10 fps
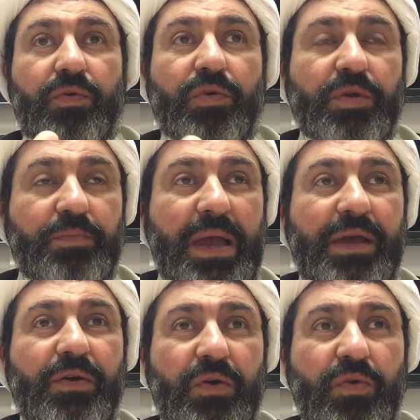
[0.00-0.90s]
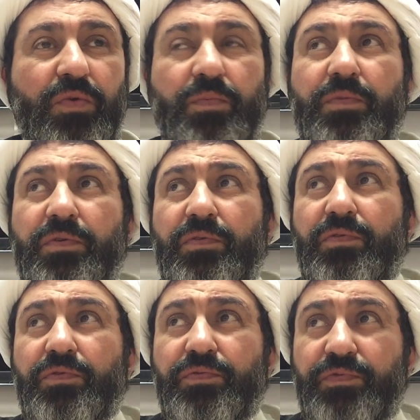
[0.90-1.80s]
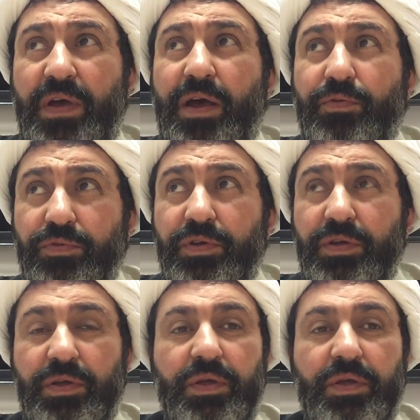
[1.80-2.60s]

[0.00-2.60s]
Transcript: going back home, found